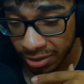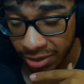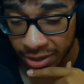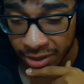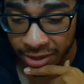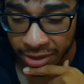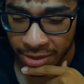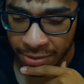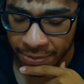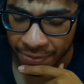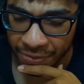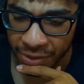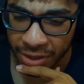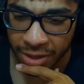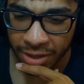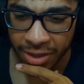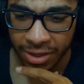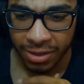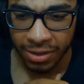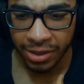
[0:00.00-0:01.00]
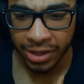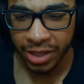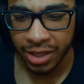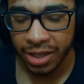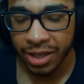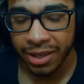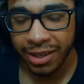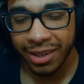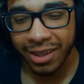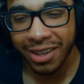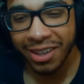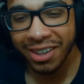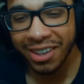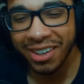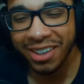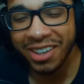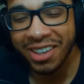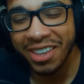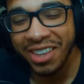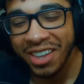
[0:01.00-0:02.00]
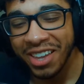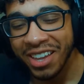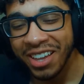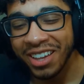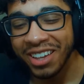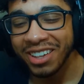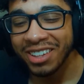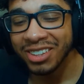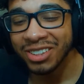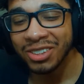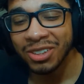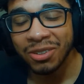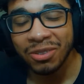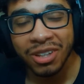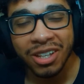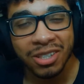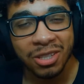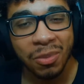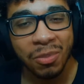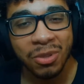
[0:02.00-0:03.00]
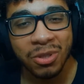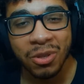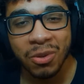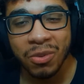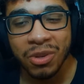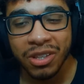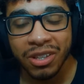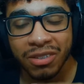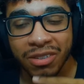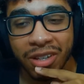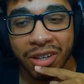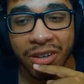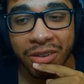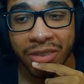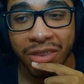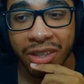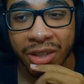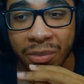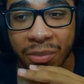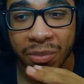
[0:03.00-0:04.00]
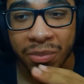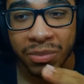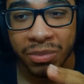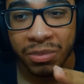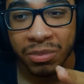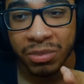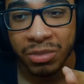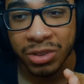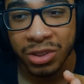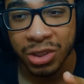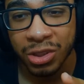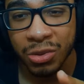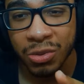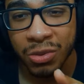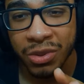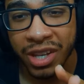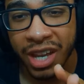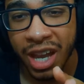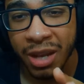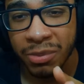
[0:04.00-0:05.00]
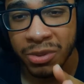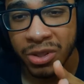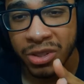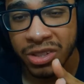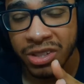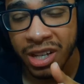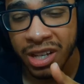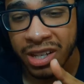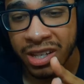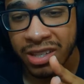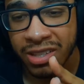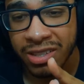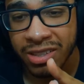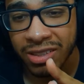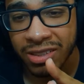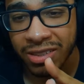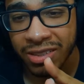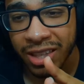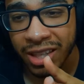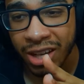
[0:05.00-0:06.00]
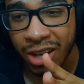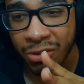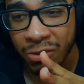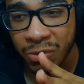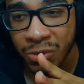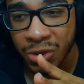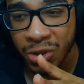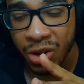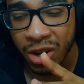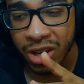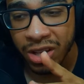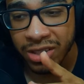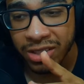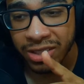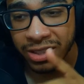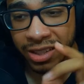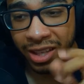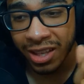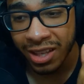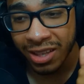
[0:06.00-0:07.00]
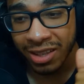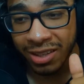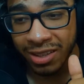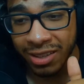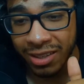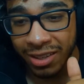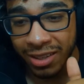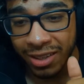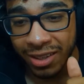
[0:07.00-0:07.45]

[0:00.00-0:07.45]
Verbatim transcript: God damn. Okay. Uh, so, last episode we left off the two captured Titans they got from Trost died.